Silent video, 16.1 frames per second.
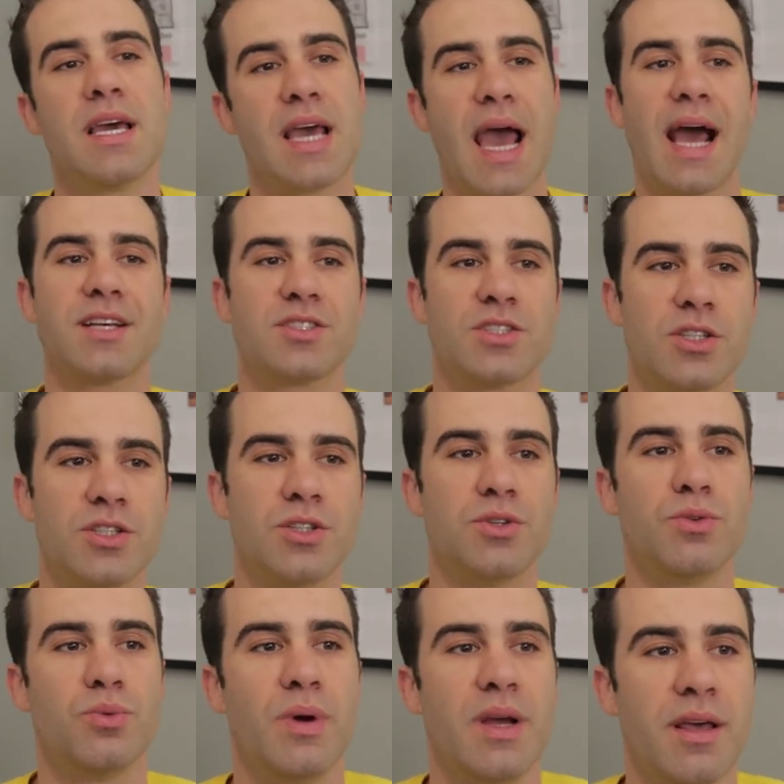has to
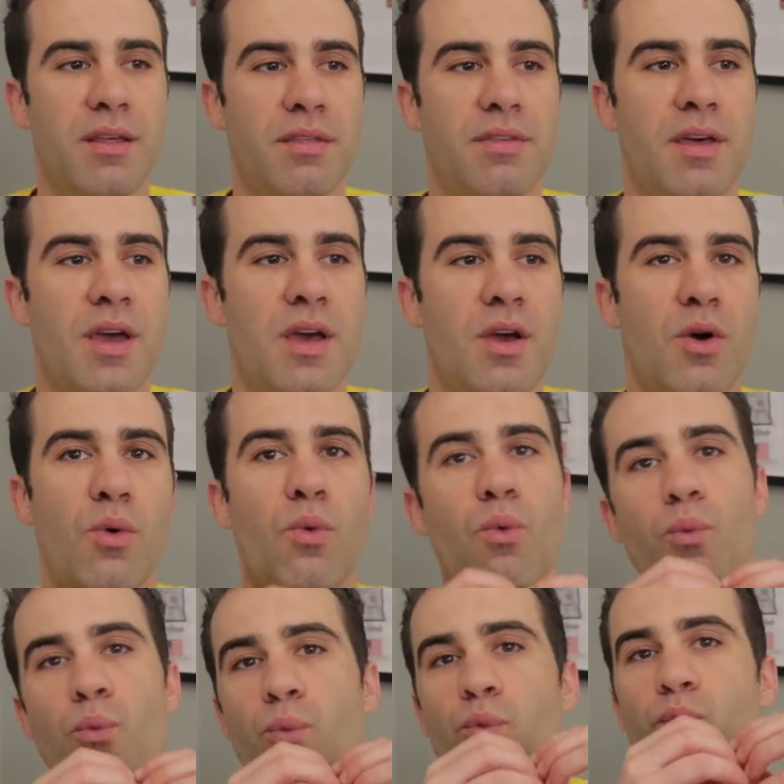do with
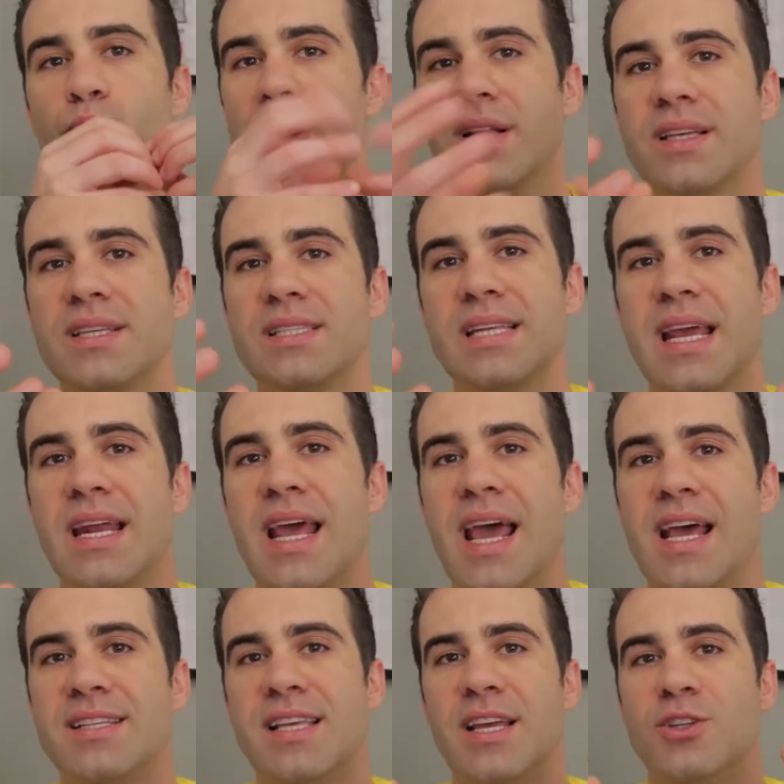real estate
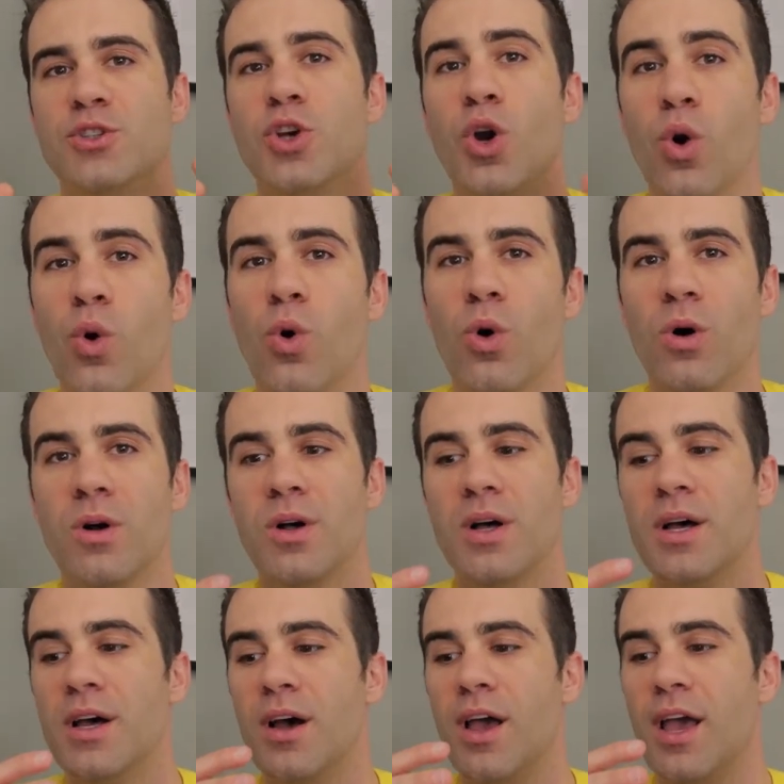as a tool